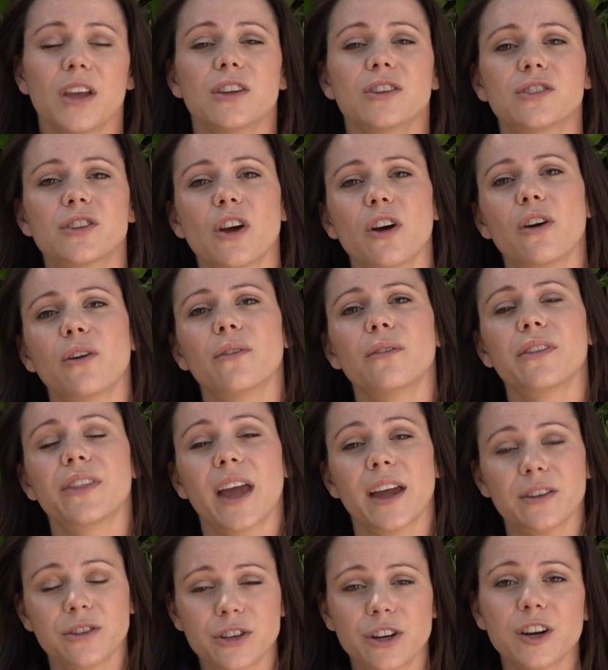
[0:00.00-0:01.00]
So
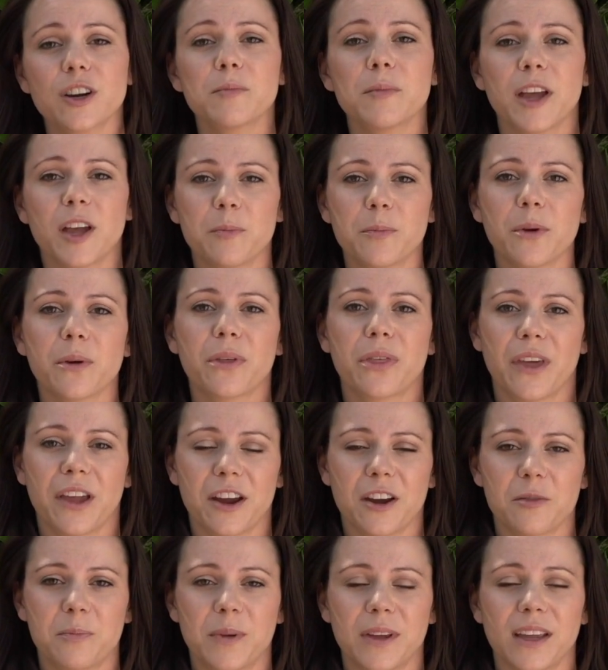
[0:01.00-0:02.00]
that term
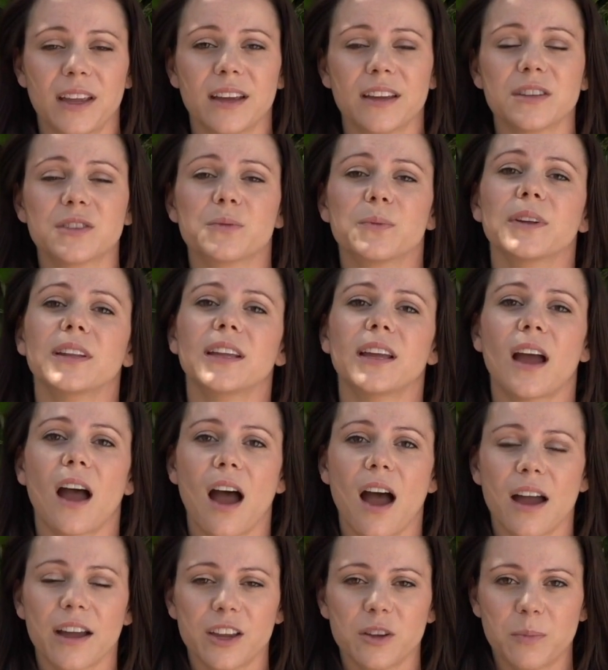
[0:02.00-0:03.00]
hippotherapy is really
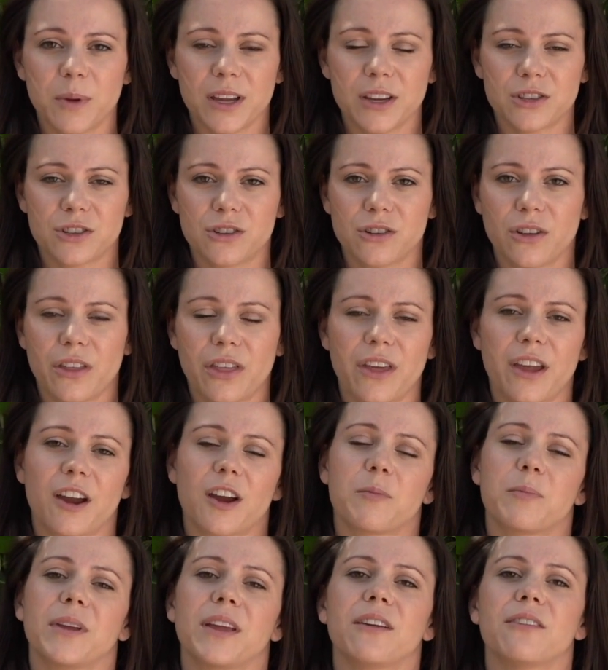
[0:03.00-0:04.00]
occupational
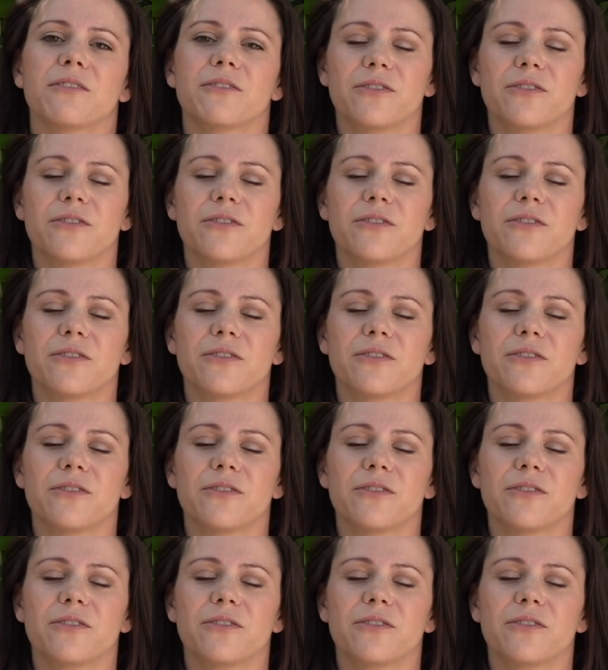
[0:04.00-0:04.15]
therapy,